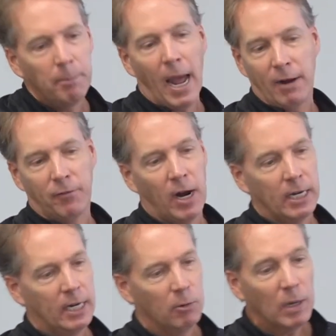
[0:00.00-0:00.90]
back Friday
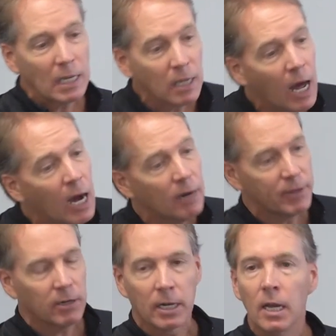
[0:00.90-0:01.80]
night? We love
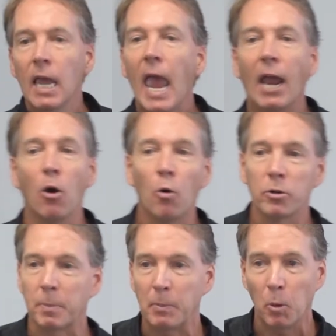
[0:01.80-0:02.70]
hearing. And older
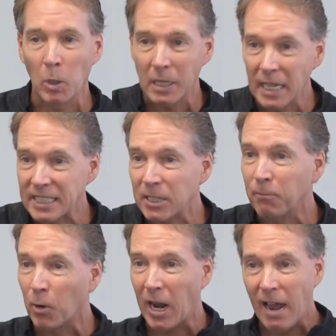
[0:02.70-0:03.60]
people will listen
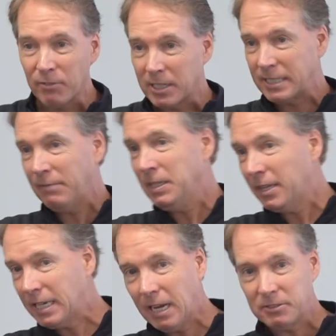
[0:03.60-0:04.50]
forever because they have
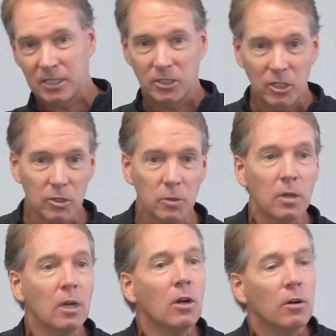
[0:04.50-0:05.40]
nothing else to do,
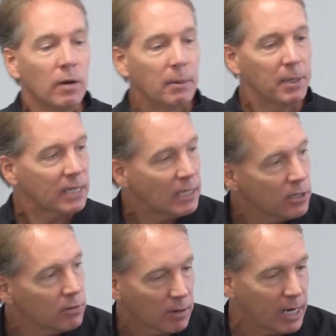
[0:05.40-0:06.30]
right? But they
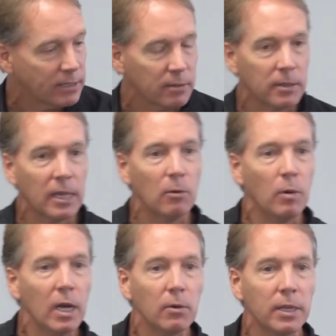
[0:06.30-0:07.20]
do, right? They, they
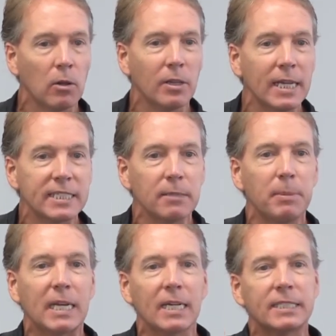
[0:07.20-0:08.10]
will, and they'll listen
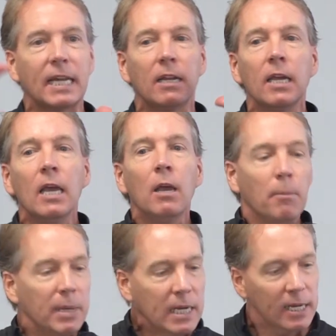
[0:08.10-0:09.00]
because they,
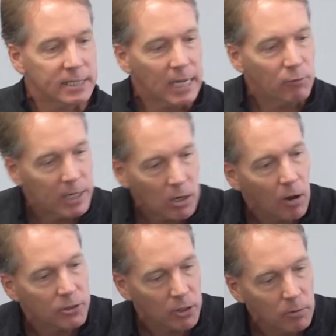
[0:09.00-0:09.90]
because they
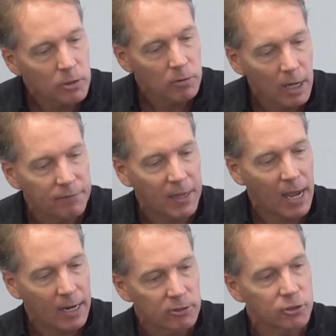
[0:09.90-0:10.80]
recall. Don't you love the
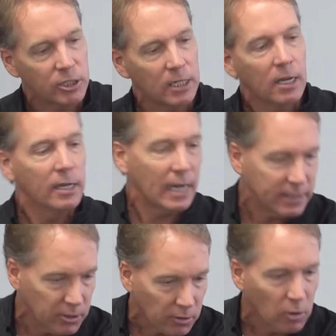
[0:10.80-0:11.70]
energy? Not
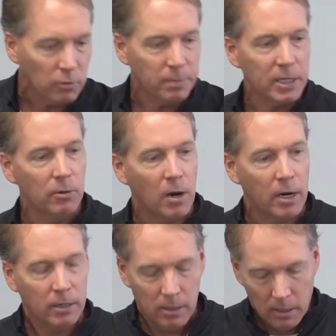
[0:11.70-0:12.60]
that you're old, but you are.